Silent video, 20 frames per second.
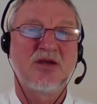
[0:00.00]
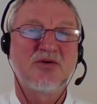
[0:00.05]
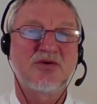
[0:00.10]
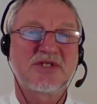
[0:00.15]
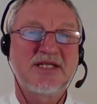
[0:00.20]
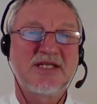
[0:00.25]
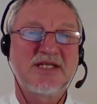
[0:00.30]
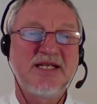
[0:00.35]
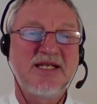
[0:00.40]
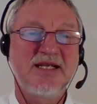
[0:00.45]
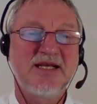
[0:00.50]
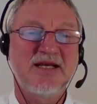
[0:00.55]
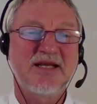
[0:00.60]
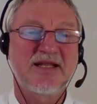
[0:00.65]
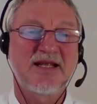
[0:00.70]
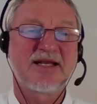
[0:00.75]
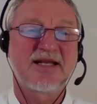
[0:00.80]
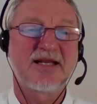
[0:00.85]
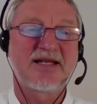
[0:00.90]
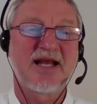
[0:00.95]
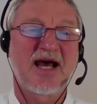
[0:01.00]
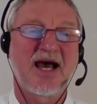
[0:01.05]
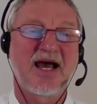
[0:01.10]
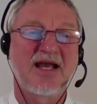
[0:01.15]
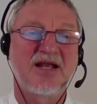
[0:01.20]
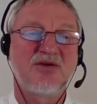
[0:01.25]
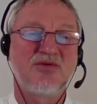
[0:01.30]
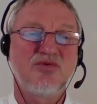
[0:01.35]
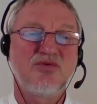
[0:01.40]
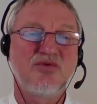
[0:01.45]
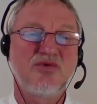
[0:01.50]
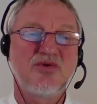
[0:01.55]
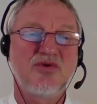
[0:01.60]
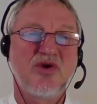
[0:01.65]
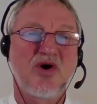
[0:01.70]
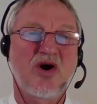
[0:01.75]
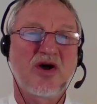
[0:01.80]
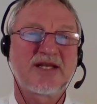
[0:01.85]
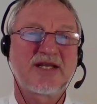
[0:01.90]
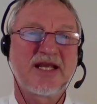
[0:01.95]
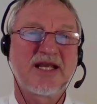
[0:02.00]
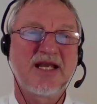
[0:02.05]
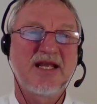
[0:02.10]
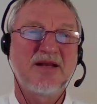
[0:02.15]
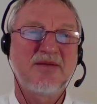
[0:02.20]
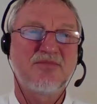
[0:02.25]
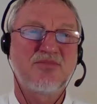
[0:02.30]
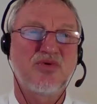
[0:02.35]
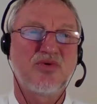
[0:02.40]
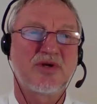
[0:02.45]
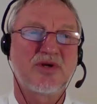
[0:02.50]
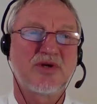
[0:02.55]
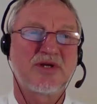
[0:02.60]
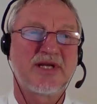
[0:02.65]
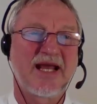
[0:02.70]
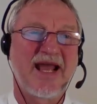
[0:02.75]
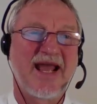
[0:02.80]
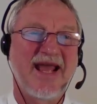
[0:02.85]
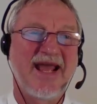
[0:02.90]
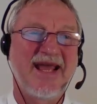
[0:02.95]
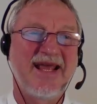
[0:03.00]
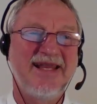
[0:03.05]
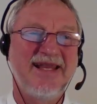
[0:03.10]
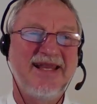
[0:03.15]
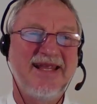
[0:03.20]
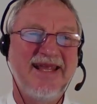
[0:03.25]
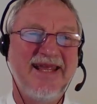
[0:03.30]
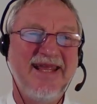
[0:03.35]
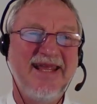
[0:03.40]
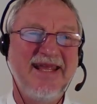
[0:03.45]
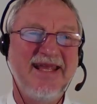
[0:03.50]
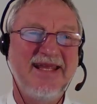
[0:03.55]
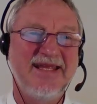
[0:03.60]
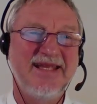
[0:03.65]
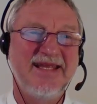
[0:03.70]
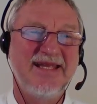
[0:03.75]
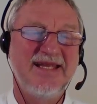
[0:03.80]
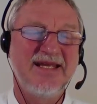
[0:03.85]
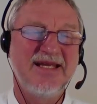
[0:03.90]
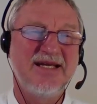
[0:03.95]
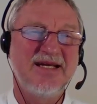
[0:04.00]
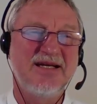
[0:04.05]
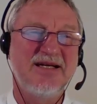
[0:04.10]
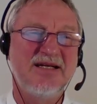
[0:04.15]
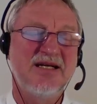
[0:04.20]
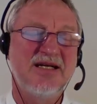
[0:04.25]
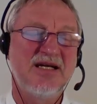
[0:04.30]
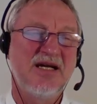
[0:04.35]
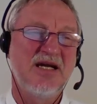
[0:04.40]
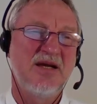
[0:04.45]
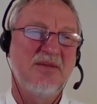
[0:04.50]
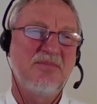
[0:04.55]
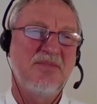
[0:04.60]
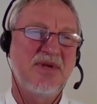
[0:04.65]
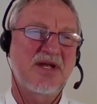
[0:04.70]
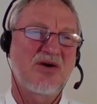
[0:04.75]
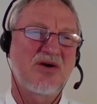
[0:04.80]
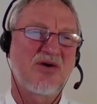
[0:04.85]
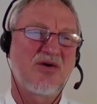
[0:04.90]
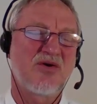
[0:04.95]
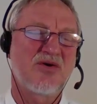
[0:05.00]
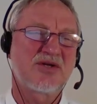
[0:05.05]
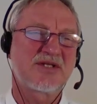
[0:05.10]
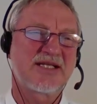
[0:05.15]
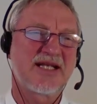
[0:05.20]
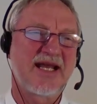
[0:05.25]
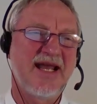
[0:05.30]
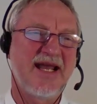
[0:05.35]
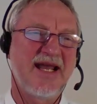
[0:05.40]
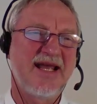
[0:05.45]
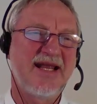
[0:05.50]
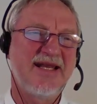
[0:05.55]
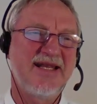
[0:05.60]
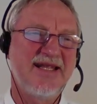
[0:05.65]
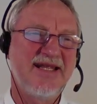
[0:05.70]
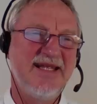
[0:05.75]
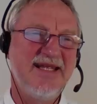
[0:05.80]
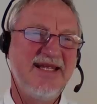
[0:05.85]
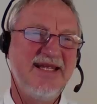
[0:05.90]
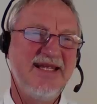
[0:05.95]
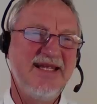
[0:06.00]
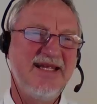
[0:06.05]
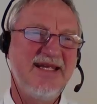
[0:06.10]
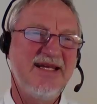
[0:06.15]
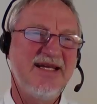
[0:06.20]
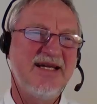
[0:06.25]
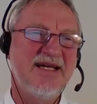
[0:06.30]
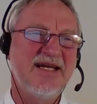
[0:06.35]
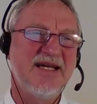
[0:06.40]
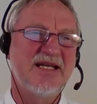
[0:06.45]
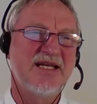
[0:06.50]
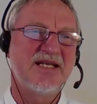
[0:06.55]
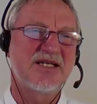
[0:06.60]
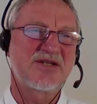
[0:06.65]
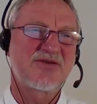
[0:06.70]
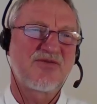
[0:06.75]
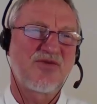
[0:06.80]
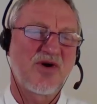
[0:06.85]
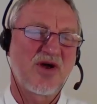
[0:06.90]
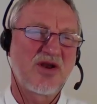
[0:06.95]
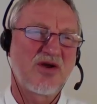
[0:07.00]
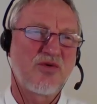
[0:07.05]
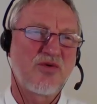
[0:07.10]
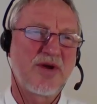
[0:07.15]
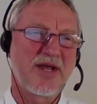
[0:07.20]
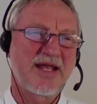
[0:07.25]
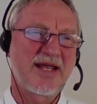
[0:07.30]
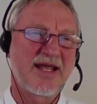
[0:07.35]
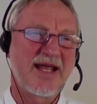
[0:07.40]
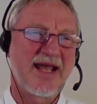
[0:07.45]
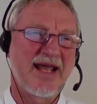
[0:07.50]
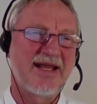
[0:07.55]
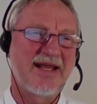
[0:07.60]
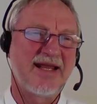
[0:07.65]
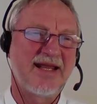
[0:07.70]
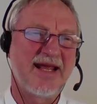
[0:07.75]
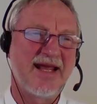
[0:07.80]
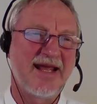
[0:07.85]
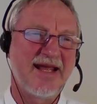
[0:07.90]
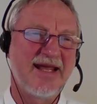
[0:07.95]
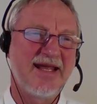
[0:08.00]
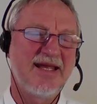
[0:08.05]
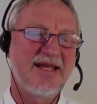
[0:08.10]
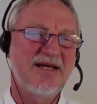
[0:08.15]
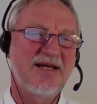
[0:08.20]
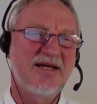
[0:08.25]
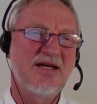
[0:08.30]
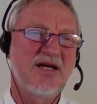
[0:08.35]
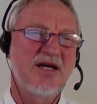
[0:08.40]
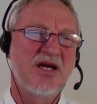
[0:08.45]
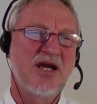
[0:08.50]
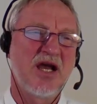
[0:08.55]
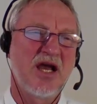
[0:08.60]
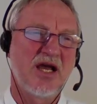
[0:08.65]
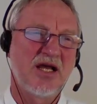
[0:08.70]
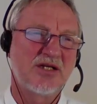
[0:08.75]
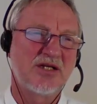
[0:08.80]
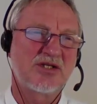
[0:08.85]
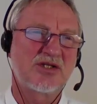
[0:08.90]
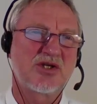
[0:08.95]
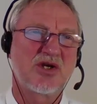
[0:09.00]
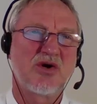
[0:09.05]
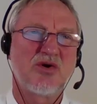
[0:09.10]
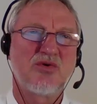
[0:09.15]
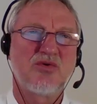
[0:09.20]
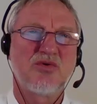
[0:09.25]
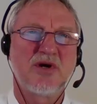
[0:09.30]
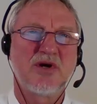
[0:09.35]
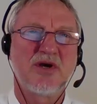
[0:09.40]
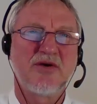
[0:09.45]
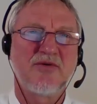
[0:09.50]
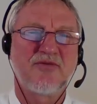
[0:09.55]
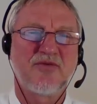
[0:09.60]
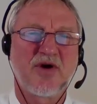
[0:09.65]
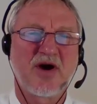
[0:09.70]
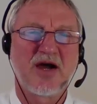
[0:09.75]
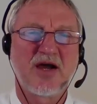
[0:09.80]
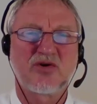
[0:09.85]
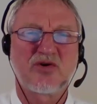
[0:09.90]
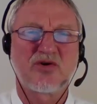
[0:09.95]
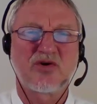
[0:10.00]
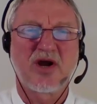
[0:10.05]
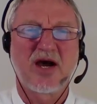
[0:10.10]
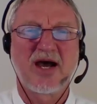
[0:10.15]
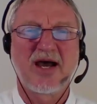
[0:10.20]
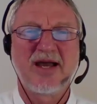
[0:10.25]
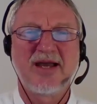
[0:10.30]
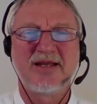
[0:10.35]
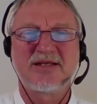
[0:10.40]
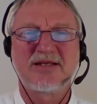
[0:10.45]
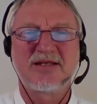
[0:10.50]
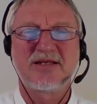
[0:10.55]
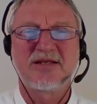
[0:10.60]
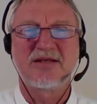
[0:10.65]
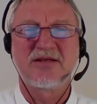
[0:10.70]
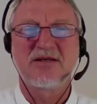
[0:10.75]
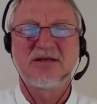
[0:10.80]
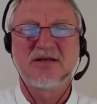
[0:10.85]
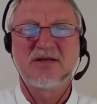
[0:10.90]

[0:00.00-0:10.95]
You see that I do not input NE here, because NE is following NA, and so if I write